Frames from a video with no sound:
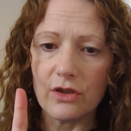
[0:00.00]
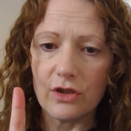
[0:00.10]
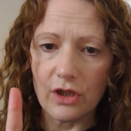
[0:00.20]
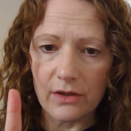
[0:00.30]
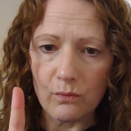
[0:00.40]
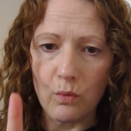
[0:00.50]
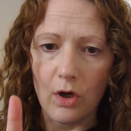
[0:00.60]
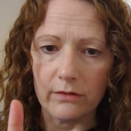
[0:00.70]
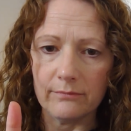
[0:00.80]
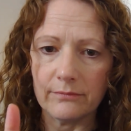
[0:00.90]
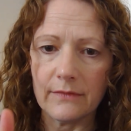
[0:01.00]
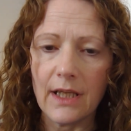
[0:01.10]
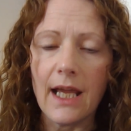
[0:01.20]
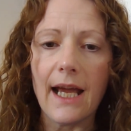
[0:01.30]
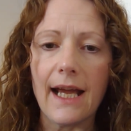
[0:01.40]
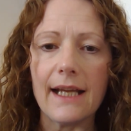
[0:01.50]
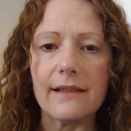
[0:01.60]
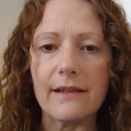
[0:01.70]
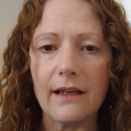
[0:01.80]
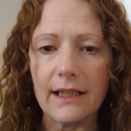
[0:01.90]
just one.
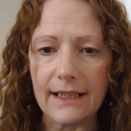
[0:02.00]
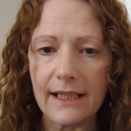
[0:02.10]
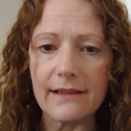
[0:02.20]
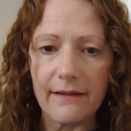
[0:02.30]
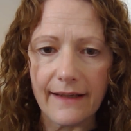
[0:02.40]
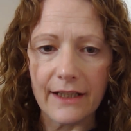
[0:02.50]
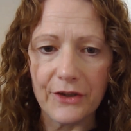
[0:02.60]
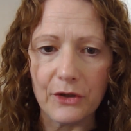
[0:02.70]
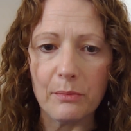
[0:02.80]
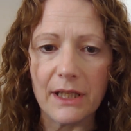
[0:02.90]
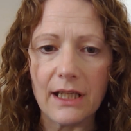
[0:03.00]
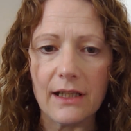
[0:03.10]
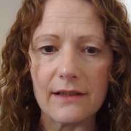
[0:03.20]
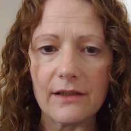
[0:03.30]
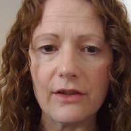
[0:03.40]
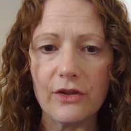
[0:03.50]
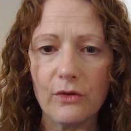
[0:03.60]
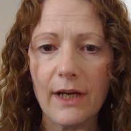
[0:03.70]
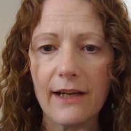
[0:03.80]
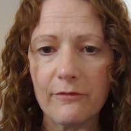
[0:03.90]
And I'd like to thank you because
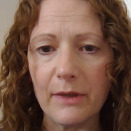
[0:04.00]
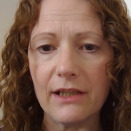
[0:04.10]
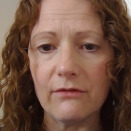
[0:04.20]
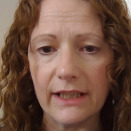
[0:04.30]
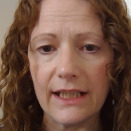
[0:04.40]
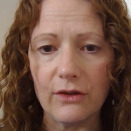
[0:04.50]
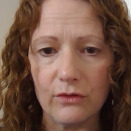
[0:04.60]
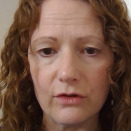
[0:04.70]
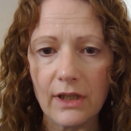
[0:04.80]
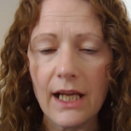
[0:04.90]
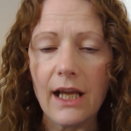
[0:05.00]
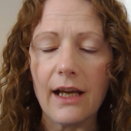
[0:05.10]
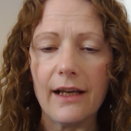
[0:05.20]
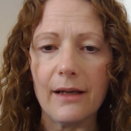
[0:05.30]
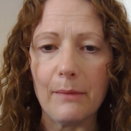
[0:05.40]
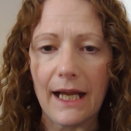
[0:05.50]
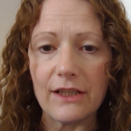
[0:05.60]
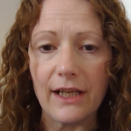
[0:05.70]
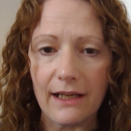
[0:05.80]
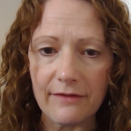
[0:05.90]
you have been really good, and
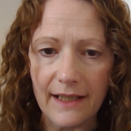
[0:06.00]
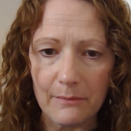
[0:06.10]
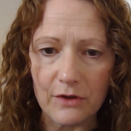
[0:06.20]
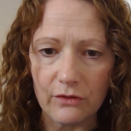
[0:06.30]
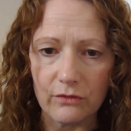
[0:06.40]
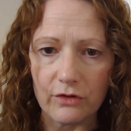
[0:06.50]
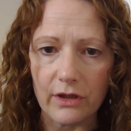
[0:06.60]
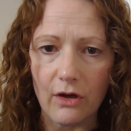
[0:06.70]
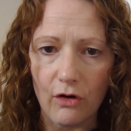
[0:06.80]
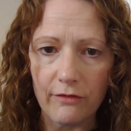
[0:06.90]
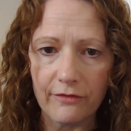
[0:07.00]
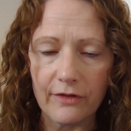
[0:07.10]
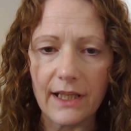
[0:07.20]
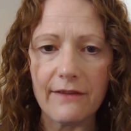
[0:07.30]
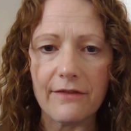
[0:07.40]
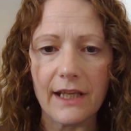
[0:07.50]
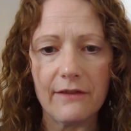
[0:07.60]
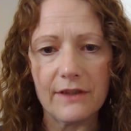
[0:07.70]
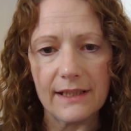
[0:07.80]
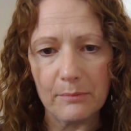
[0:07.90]
you have kept children off if
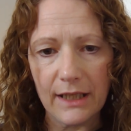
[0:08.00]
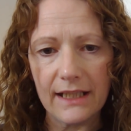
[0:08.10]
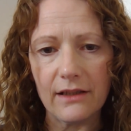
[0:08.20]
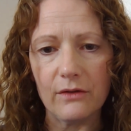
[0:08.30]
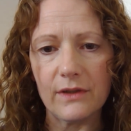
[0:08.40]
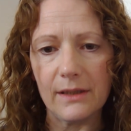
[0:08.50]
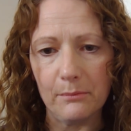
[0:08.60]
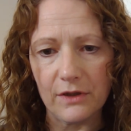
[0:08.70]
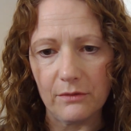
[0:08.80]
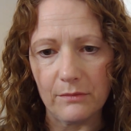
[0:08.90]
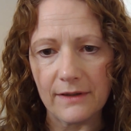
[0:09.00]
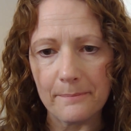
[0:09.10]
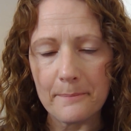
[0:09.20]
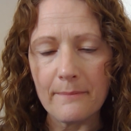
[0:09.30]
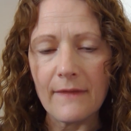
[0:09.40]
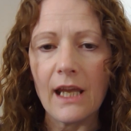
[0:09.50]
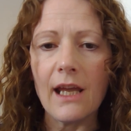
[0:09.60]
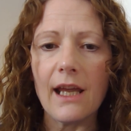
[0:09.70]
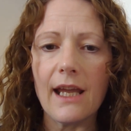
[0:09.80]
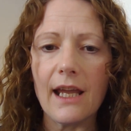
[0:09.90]
they've displayed those symptoms.
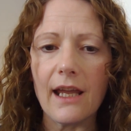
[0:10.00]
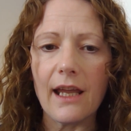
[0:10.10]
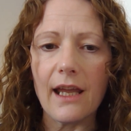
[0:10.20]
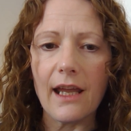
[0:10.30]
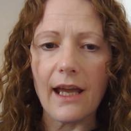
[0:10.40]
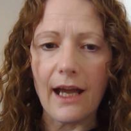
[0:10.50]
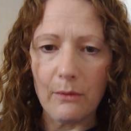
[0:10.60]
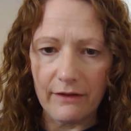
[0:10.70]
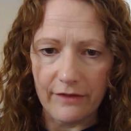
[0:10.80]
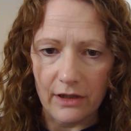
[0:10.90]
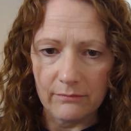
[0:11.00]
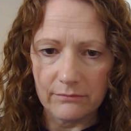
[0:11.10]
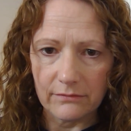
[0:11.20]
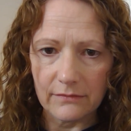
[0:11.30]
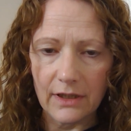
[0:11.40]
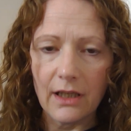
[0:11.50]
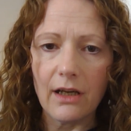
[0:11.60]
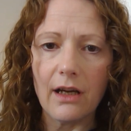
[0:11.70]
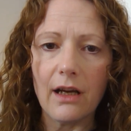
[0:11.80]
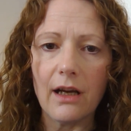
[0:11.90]
However,
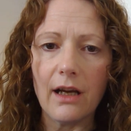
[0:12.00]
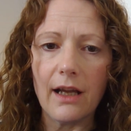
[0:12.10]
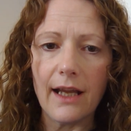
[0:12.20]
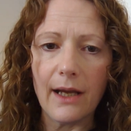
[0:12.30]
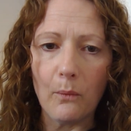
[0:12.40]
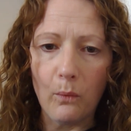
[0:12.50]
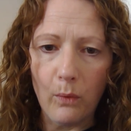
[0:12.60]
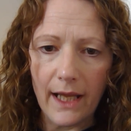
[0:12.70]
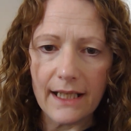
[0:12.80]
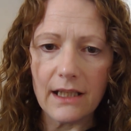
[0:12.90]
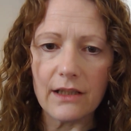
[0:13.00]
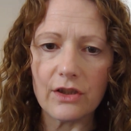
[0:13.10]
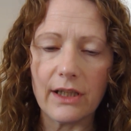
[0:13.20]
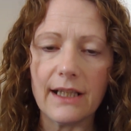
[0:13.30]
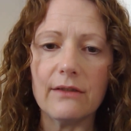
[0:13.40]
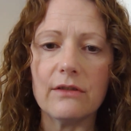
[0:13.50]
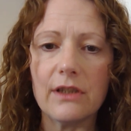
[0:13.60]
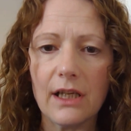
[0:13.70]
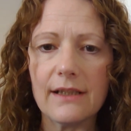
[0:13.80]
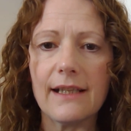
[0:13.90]
when a child
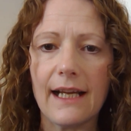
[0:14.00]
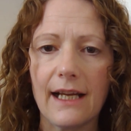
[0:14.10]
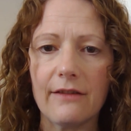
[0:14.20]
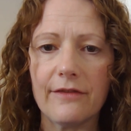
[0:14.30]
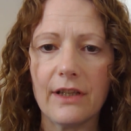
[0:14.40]
does have